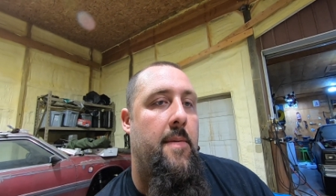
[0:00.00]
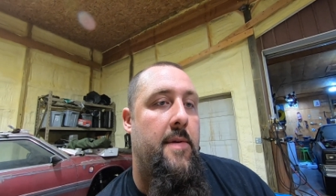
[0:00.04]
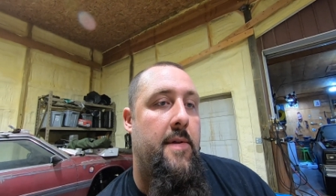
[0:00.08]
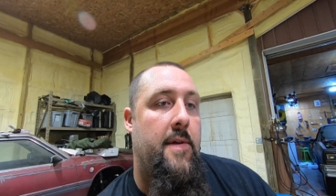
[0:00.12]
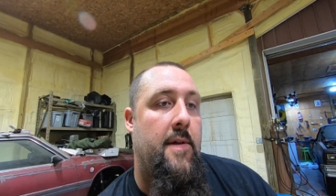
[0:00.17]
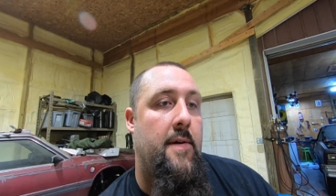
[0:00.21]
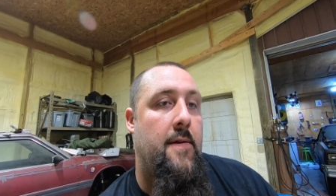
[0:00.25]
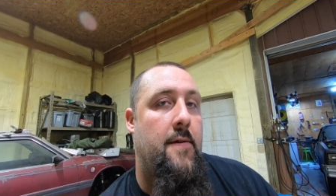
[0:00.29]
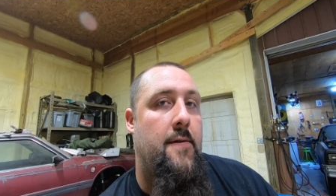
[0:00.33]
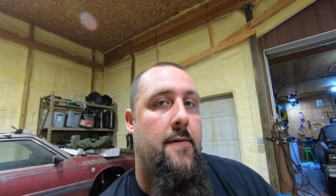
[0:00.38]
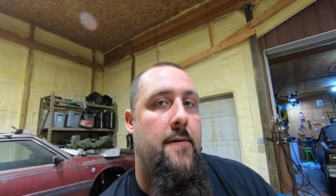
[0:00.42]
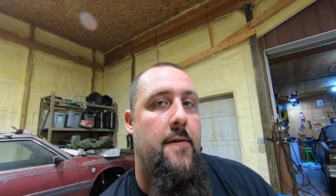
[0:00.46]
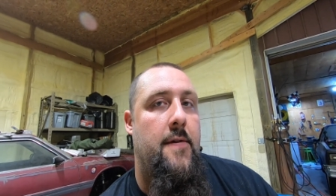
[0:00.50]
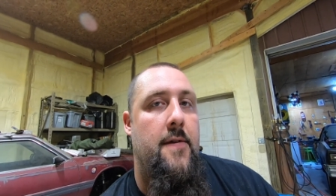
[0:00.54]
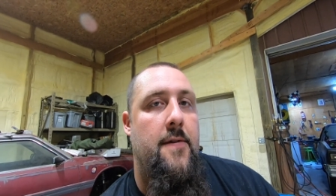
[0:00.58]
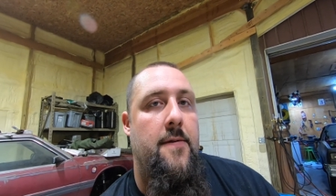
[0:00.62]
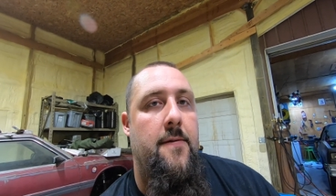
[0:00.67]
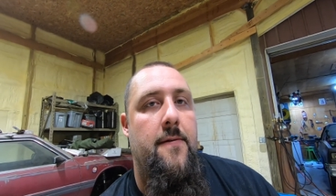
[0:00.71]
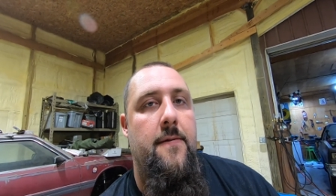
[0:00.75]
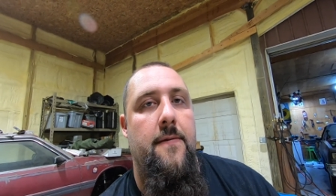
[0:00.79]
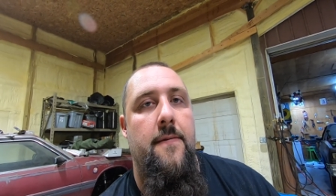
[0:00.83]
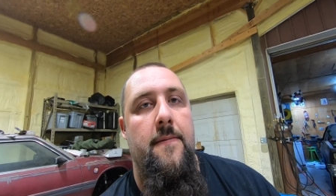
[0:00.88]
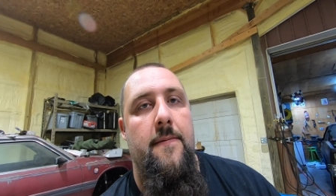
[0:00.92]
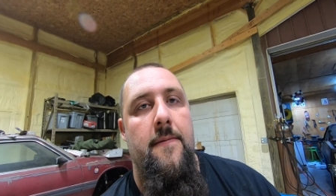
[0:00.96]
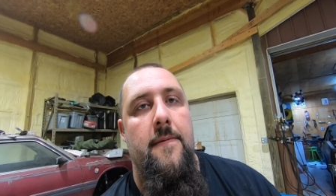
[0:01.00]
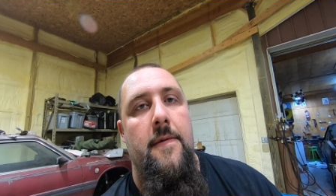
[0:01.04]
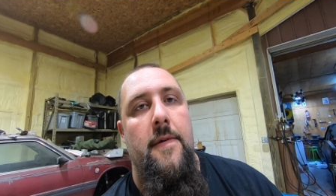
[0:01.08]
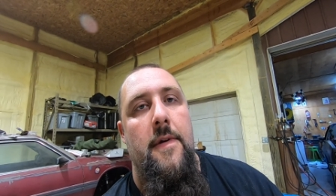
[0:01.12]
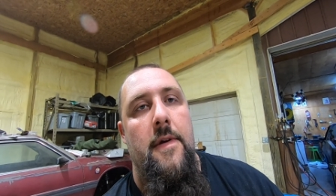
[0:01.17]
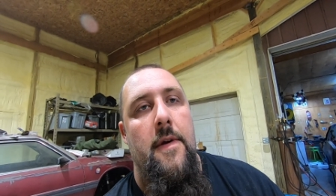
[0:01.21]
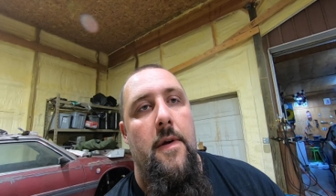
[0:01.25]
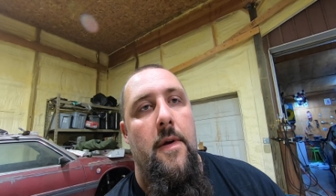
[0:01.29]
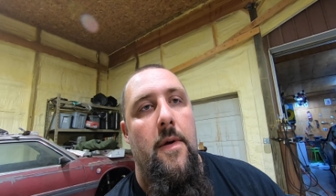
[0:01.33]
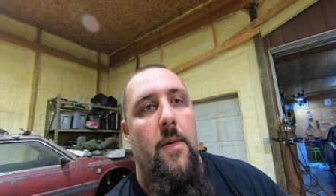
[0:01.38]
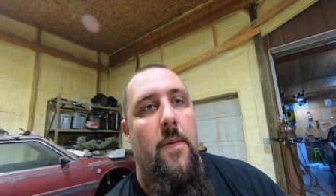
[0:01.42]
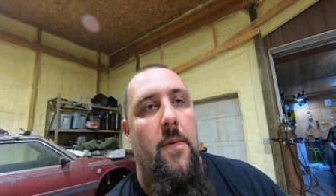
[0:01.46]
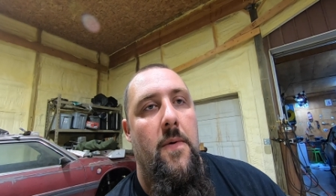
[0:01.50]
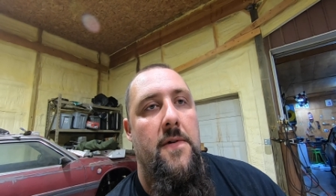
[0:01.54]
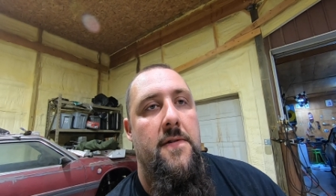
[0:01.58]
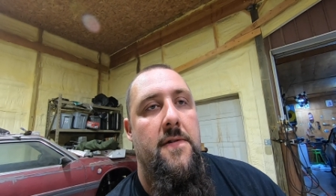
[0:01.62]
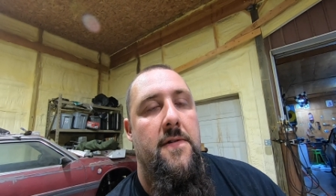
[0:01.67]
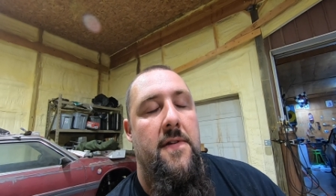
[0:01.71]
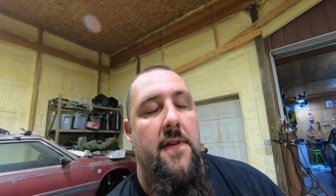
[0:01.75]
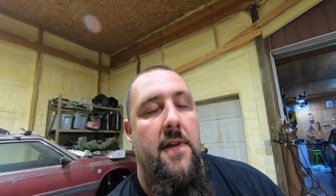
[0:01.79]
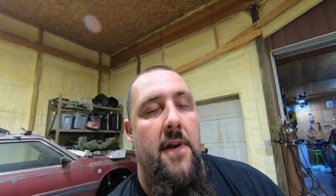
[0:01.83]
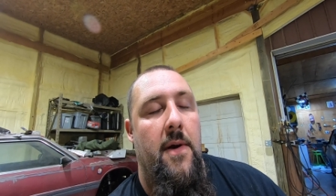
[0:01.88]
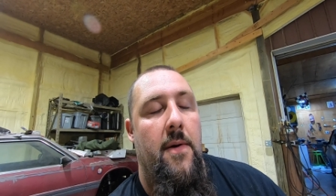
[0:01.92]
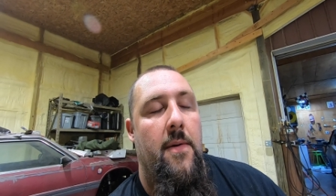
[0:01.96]
but it
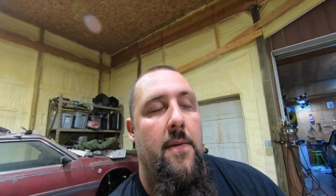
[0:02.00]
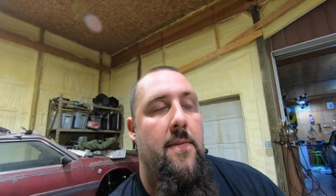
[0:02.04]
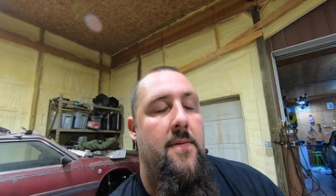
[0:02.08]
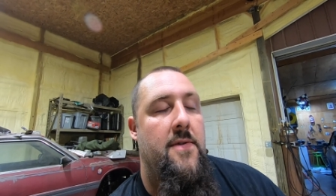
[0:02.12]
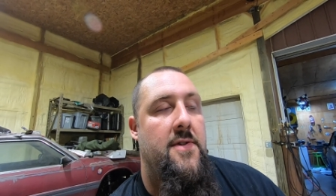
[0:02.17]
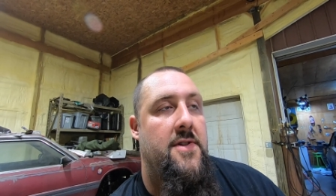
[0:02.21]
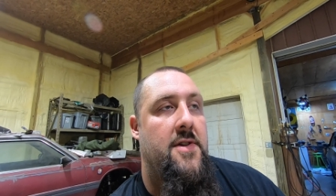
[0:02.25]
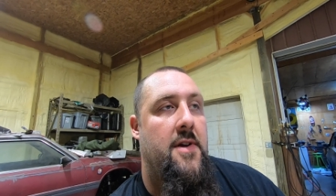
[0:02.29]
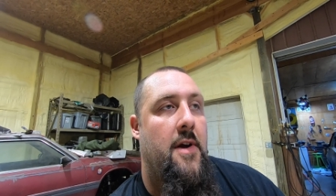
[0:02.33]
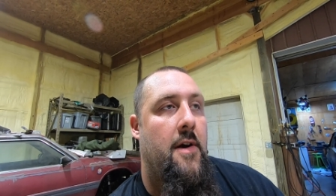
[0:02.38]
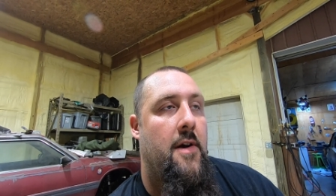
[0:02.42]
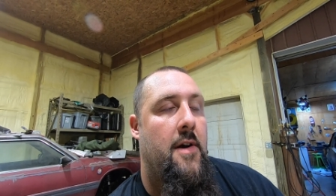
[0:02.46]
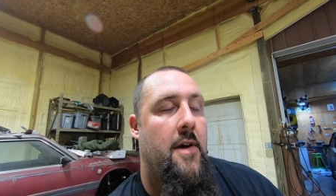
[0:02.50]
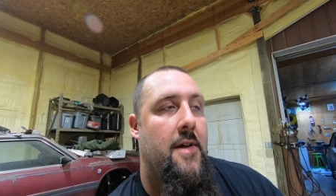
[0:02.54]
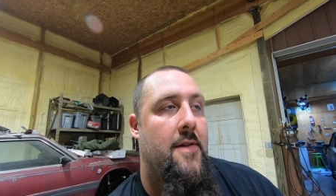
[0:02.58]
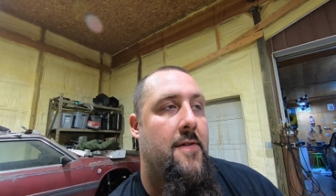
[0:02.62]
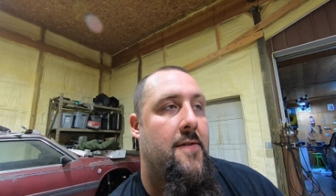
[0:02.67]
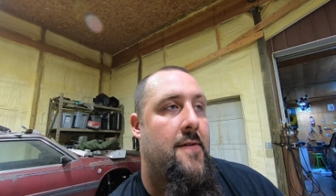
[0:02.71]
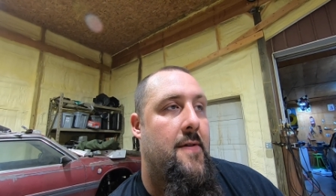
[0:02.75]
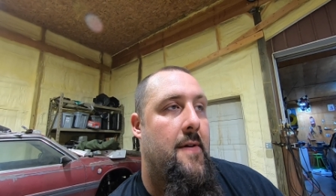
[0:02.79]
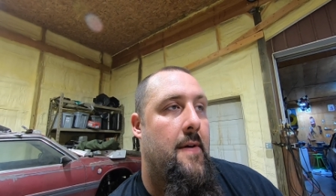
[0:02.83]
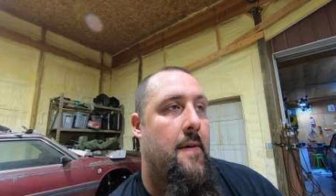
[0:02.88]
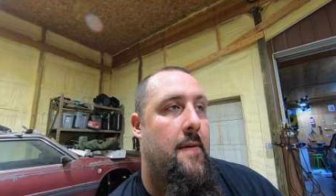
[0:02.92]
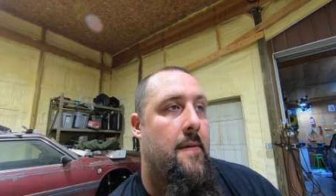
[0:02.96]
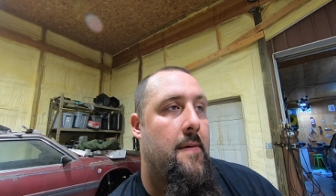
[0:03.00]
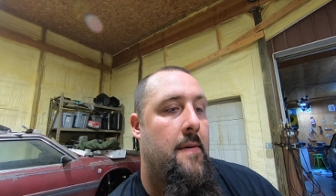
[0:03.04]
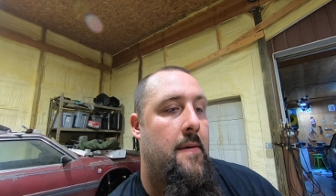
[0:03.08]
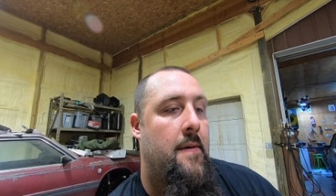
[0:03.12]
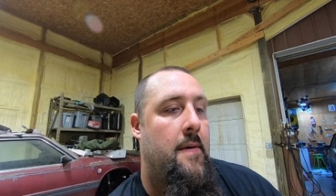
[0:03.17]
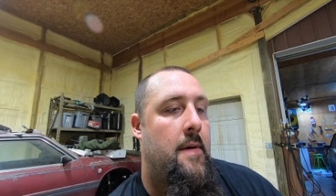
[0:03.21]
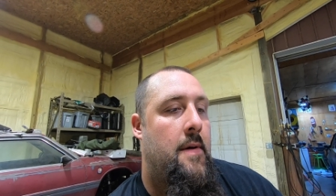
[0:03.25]
wasn't there when we started. So